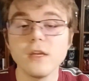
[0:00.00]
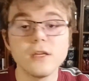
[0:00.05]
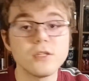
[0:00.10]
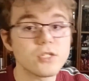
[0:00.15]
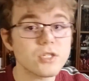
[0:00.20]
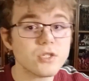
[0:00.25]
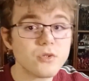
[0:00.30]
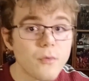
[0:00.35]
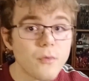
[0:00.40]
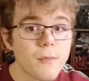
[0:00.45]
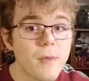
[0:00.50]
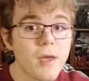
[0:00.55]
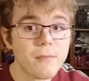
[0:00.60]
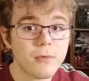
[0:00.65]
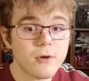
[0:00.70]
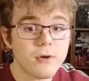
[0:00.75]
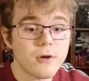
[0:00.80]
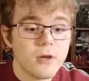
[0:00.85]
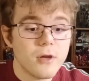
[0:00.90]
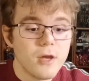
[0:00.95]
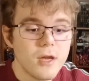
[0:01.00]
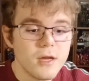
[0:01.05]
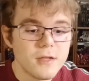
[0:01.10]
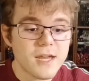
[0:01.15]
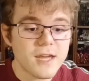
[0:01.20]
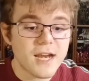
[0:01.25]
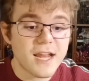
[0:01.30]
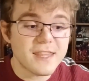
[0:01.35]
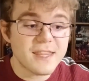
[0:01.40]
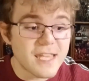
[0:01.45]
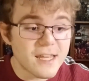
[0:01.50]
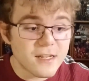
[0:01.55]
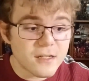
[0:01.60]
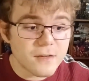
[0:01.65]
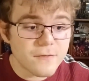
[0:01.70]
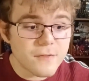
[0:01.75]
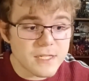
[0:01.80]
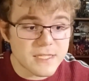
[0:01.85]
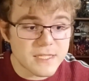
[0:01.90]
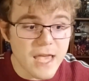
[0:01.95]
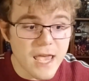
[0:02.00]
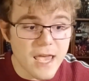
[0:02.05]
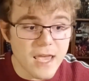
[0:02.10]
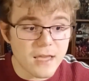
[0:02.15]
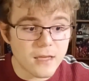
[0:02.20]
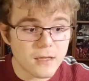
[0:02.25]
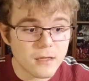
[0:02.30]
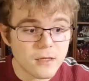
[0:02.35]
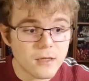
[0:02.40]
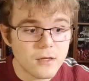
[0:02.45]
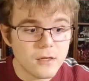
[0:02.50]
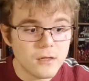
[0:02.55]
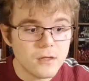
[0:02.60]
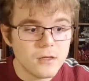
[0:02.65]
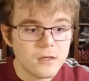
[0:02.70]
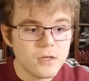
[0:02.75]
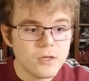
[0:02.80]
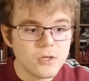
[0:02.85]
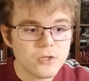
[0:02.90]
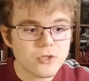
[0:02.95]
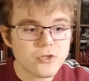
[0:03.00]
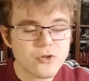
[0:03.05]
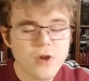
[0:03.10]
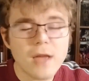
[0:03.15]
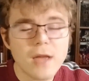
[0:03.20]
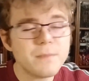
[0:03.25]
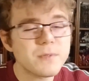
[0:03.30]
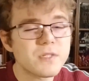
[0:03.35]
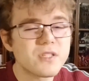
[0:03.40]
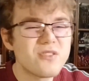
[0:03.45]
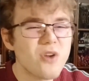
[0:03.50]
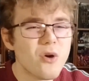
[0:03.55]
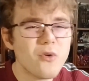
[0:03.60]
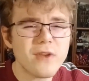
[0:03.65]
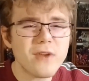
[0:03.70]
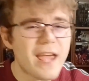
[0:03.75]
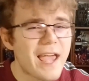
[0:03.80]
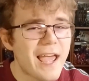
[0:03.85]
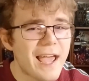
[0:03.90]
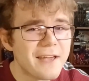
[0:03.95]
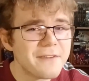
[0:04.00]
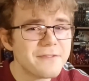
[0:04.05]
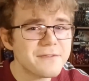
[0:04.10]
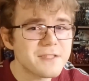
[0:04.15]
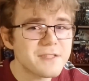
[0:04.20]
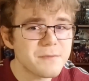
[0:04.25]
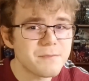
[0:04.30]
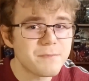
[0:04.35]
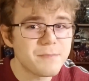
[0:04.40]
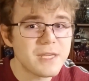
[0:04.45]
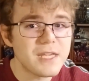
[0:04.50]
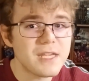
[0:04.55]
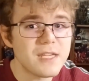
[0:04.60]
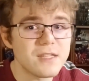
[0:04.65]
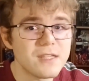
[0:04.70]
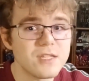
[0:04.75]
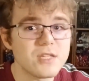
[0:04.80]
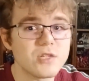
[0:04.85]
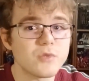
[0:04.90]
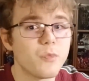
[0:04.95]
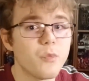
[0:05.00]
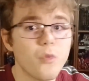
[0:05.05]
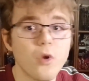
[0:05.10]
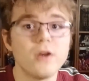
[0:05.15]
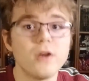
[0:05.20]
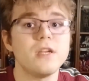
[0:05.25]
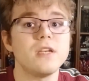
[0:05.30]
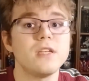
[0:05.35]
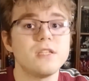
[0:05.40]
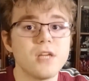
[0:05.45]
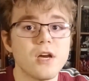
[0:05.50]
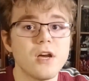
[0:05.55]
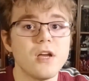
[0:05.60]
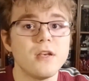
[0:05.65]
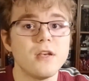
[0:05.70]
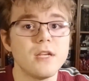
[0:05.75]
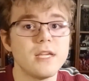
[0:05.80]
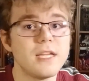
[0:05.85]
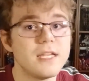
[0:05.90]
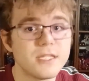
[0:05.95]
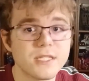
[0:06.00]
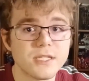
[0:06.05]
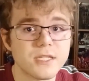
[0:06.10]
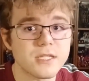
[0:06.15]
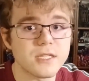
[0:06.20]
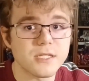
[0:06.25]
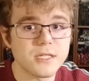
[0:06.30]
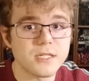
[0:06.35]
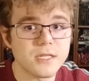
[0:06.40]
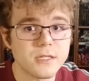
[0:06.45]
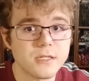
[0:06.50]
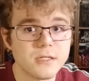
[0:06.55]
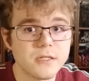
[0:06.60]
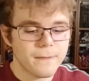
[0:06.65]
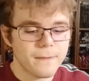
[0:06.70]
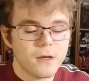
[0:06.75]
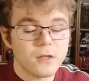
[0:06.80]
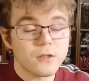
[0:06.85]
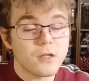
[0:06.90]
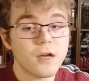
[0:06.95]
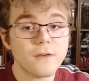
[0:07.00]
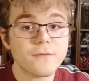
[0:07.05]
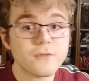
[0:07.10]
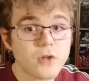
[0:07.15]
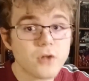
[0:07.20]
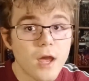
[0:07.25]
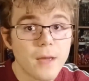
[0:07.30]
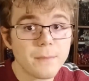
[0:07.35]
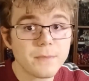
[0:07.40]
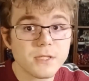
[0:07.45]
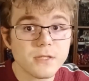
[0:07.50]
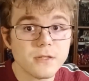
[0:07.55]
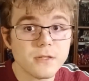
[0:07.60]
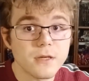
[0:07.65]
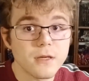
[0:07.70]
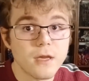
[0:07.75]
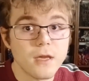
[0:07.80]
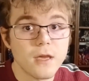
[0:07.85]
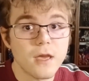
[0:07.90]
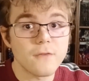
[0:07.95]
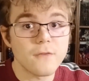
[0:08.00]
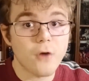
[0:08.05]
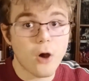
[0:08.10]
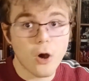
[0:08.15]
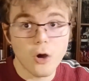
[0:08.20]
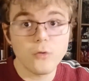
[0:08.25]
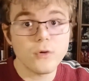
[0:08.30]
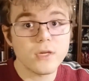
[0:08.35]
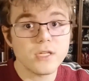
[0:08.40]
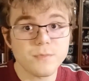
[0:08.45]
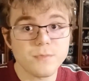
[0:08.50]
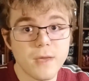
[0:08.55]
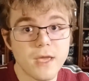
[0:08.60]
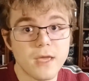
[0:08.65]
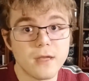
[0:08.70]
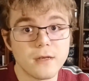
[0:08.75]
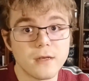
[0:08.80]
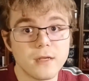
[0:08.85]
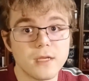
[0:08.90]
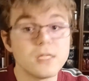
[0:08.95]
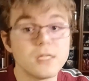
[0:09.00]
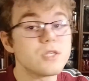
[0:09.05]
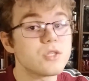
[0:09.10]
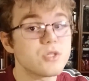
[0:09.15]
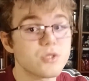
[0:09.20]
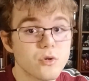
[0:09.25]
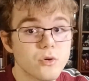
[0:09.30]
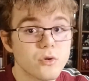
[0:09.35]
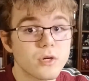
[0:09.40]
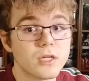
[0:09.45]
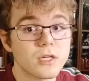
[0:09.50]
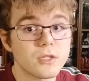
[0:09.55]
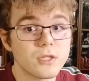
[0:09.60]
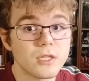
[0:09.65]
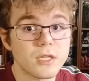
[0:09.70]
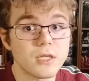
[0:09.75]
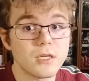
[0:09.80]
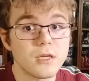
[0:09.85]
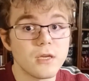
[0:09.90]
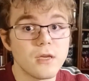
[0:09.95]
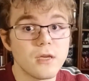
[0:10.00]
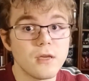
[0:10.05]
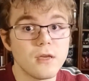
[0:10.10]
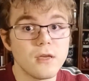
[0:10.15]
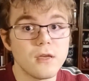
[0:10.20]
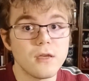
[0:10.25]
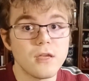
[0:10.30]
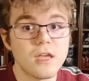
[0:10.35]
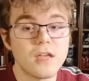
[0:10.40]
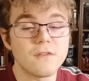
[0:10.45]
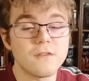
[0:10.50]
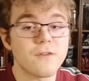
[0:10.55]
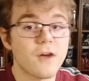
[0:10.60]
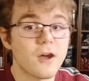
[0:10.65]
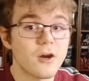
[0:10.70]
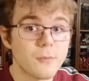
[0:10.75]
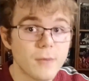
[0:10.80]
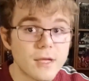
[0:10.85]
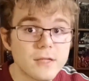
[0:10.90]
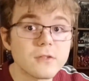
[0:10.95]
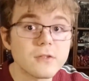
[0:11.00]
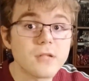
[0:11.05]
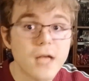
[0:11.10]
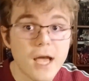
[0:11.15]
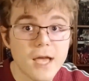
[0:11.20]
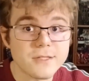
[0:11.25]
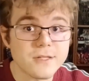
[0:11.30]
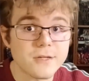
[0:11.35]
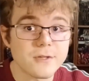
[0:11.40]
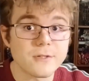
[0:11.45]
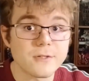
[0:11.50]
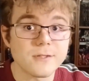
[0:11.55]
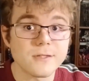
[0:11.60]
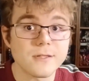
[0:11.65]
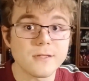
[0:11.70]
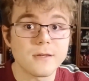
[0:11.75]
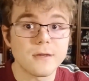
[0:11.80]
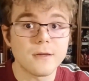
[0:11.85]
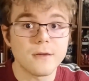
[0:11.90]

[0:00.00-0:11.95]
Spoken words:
Just remember that at the end of the day, traps don't have to be these one and done instances. A lot of traps have always been, historically, environmental hazards.